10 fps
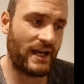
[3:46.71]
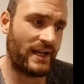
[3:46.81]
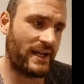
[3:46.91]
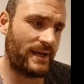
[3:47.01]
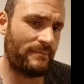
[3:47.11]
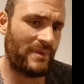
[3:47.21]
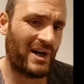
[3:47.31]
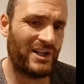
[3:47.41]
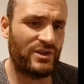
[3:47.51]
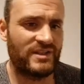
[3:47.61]
I
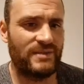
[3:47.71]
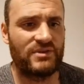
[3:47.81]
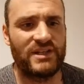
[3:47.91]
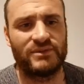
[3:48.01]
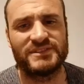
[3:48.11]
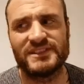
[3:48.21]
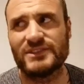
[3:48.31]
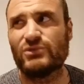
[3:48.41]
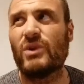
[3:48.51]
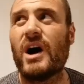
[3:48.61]
usually pronounce
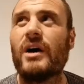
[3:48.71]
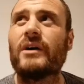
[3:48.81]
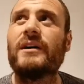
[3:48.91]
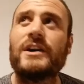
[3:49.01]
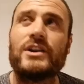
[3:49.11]
this wrong.